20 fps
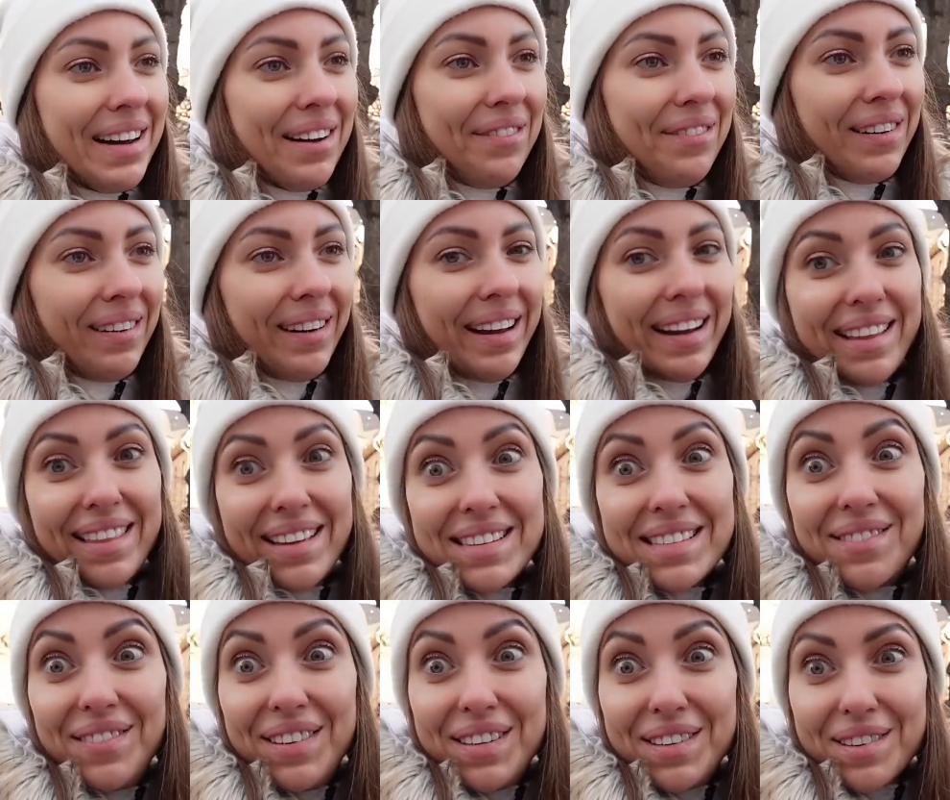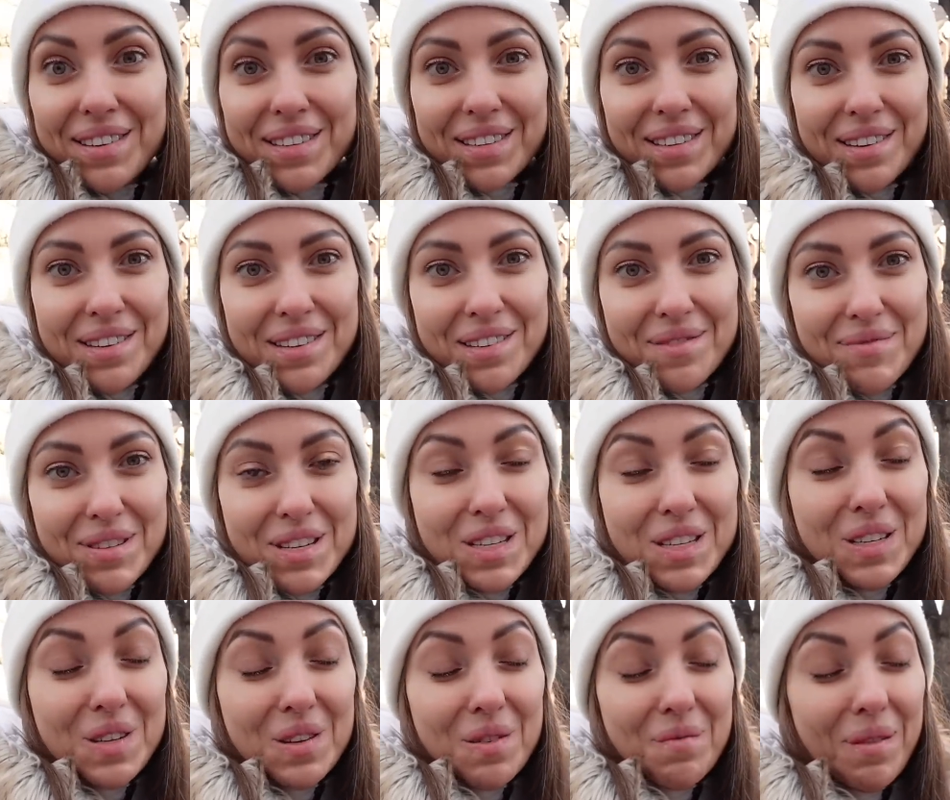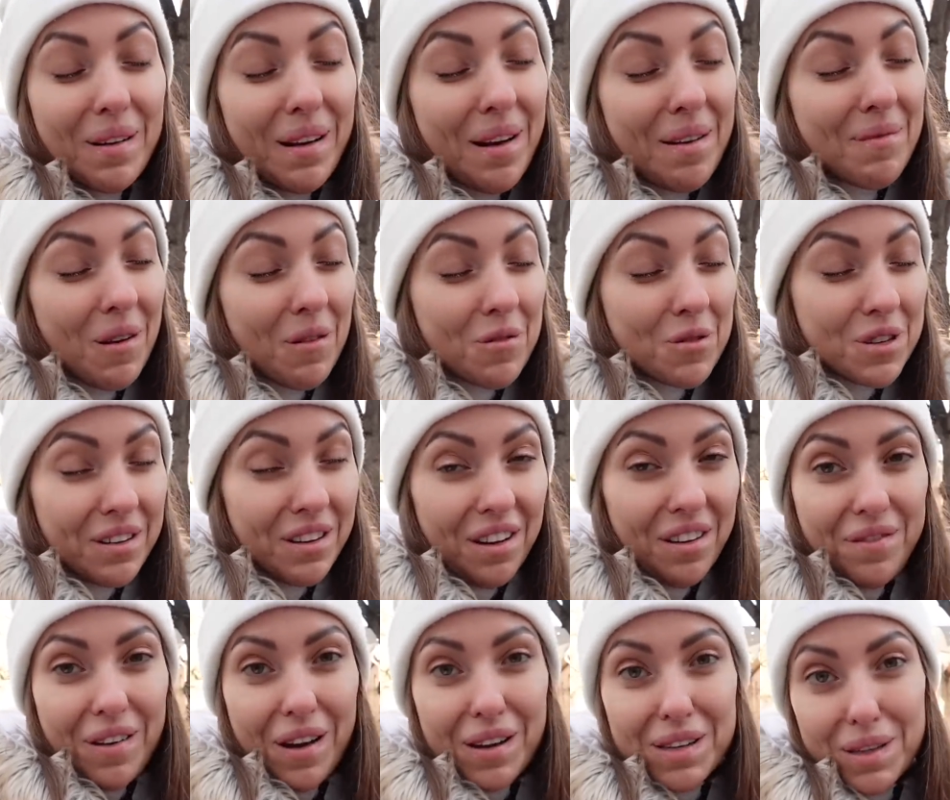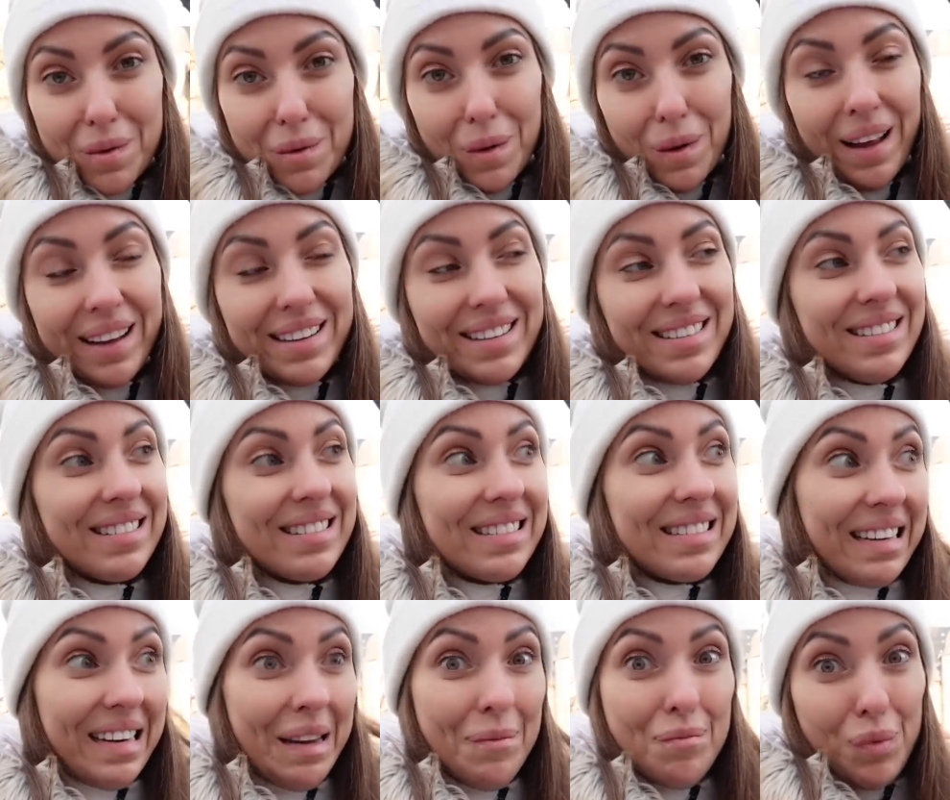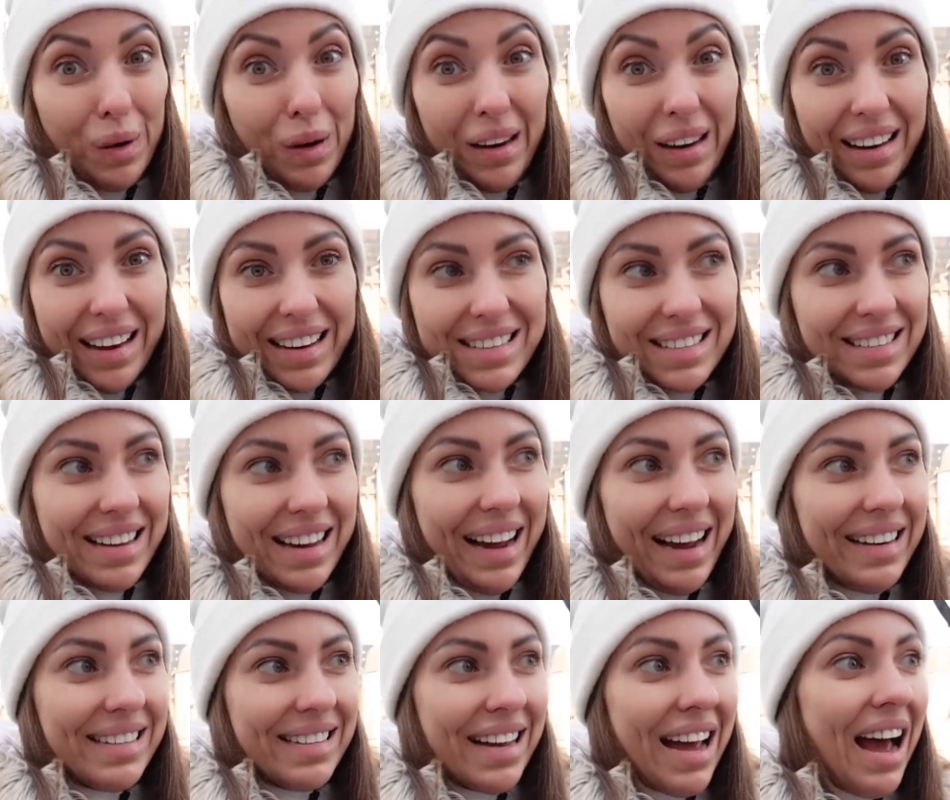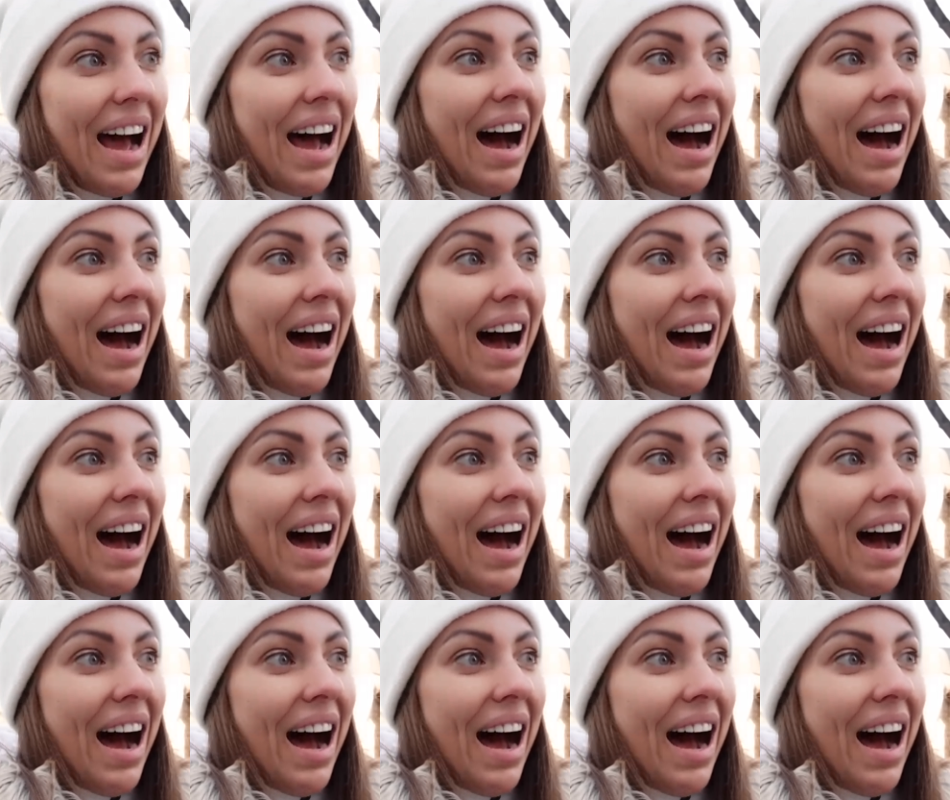I feel like this video is going to be super emotional. First of all, I didn't sleep really last night.